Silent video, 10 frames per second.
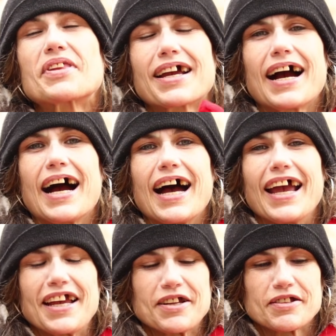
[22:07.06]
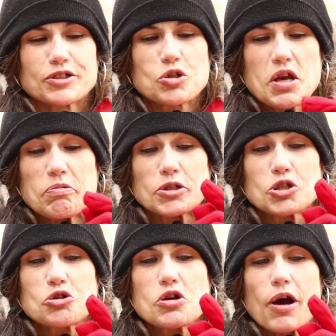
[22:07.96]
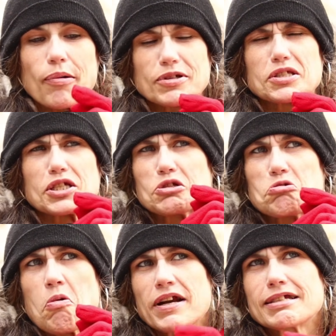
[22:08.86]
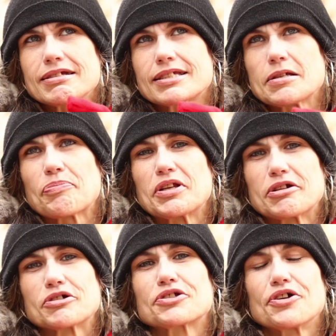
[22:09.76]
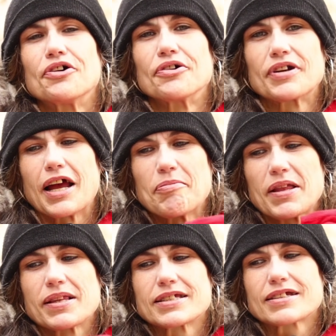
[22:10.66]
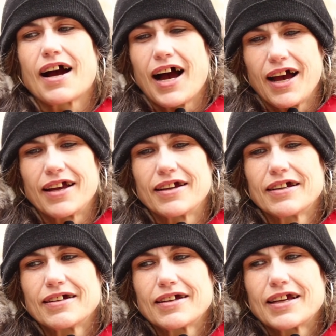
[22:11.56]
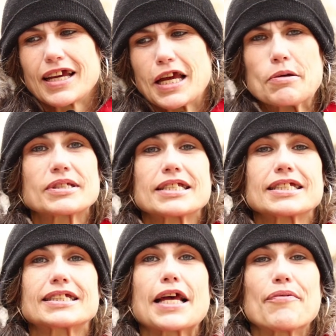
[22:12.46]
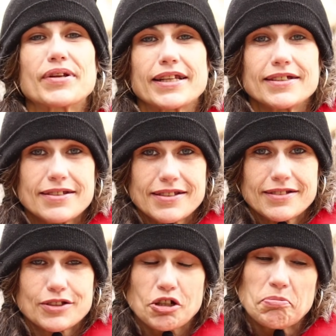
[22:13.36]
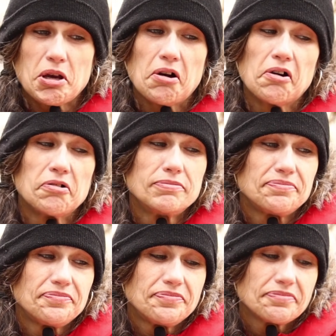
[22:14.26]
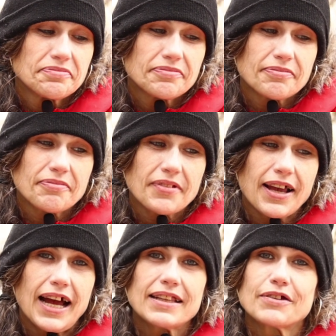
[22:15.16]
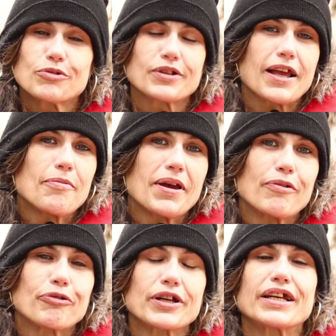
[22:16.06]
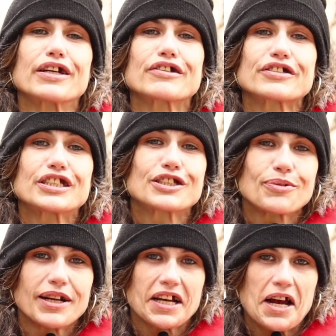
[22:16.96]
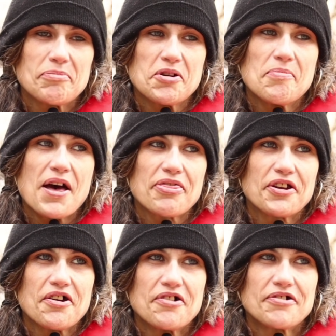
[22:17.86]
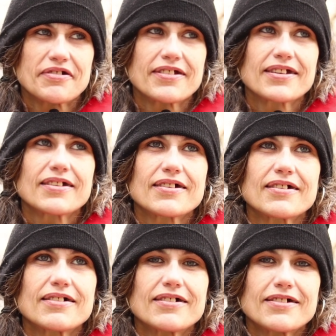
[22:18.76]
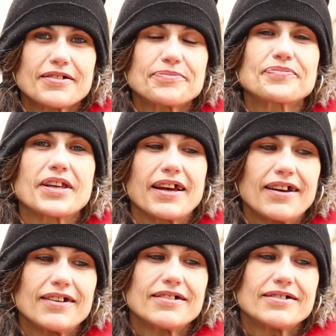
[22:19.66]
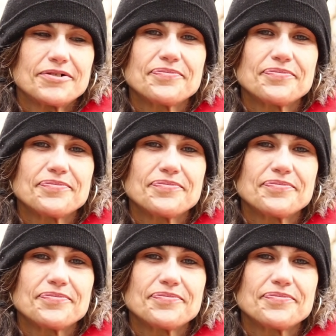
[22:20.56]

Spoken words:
the guy, I was like 20 something years old, and I met this guy. He was in his 70s, took me home. I lived with that man for years. He's the one that got me on methadone. Yeah.